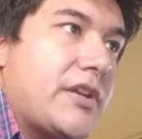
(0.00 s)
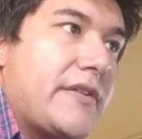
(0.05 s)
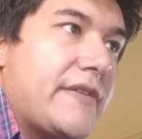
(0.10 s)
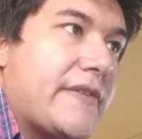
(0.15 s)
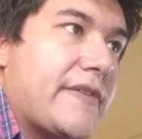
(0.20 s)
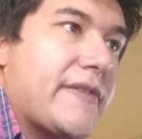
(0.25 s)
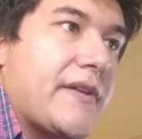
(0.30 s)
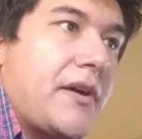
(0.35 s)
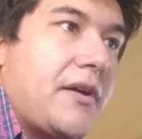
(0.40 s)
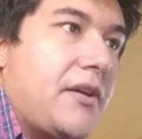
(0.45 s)

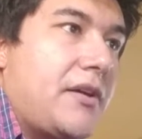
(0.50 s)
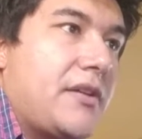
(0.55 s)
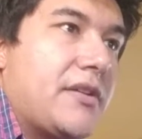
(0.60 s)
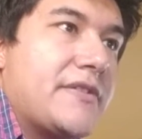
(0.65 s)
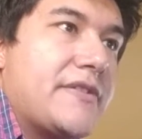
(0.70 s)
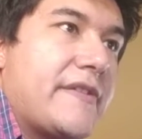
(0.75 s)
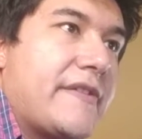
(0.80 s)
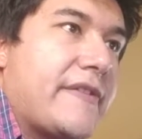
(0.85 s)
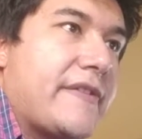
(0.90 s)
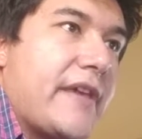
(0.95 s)
it's all
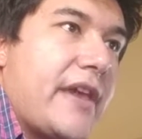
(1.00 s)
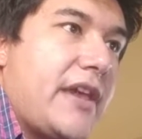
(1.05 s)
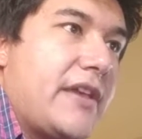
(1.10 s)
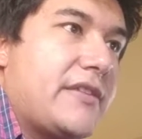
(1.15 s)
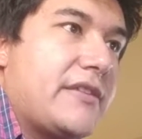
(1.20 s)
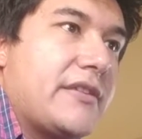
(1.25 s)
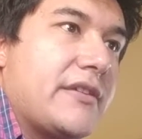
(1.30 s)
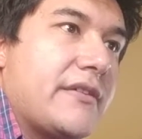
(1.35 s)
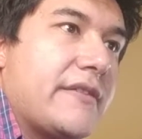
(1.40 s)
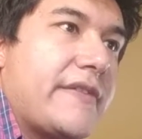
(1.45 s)
just
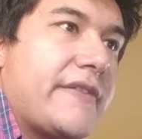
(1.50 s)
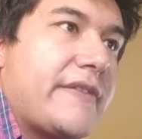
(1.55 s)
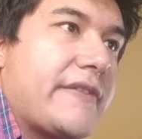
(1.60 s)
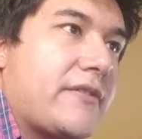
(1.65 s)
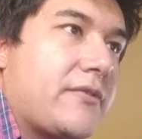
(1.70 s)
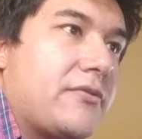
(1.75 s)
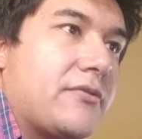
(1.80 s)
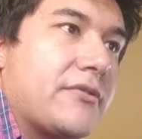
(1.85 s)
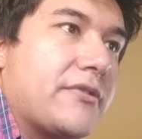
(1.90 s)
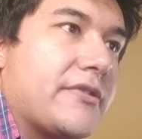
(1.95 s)
eighth notes,
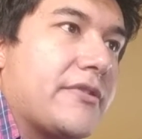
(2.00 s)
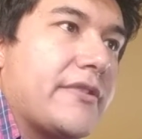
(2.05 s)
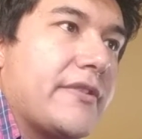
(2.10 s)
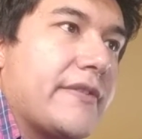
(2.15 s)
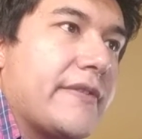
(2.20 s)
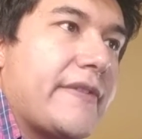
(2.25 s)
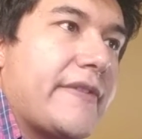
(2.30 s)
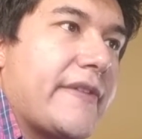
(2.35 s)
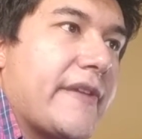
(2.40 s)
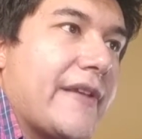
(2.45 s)
quarter
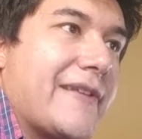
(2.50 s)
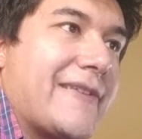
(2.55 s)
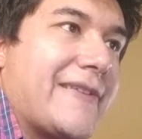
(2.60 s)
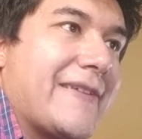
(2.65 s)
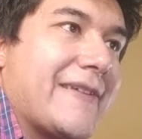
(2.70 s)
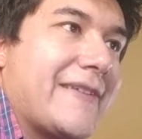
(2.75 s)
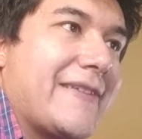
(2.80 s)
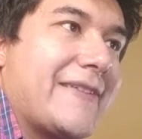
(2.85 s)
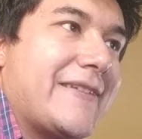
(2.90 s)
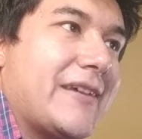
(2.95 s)
notes, and
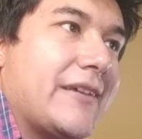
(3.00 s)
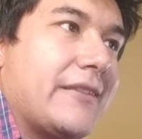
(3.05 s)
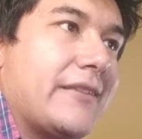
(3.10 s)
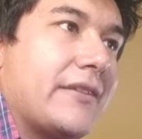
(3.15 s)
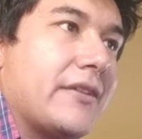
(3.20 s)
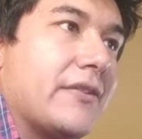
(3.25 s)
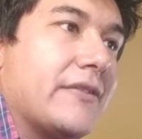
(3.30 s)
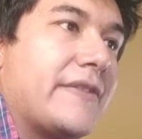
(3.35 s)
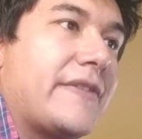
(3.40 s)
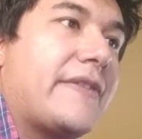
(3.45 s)
16th
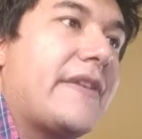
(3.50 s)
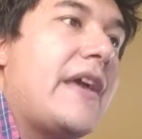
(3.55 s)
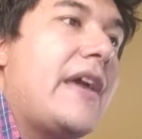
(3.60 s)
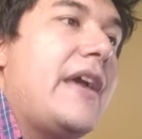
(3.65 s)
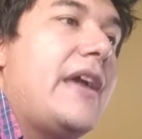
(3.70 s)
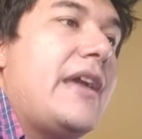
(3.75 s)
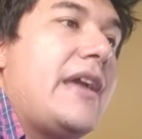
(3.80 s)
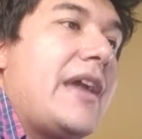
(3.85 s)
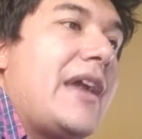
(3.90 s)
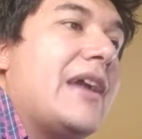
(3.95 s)
notes,
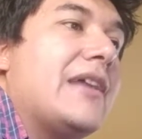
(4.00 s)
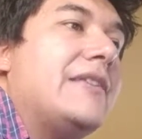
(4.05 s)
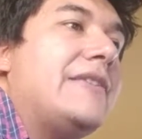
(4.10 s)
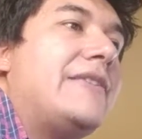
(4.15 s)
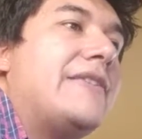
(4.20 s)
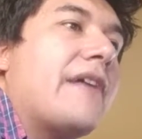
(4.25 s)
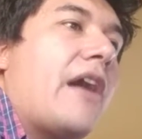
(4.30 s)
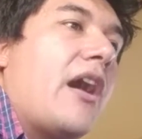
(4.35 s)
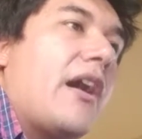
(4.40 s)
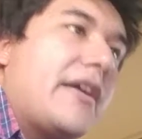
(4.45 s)

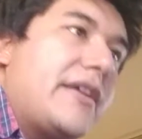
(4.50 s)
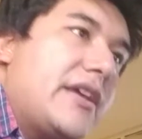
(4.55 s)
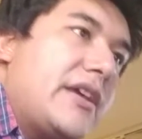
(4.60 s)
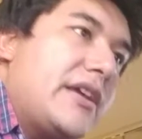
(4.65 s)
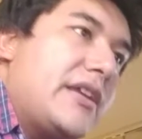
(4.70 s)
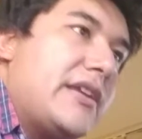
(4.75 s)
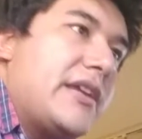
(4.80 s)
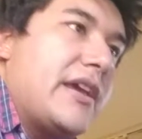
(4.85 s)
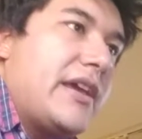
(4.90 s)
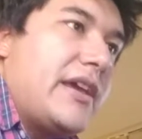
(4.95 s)
and
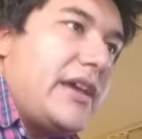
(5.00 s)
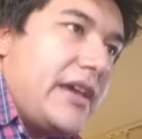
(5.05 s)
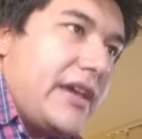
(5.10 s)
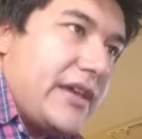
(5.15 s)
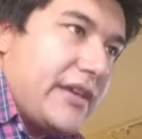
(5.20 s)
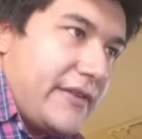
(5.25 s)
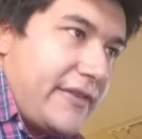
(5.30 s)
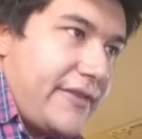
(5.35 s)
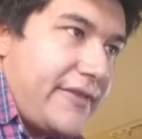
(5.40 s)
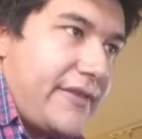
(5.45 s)
dotted
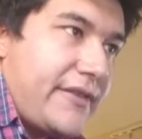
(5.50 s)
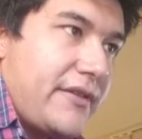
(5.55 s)
eighth.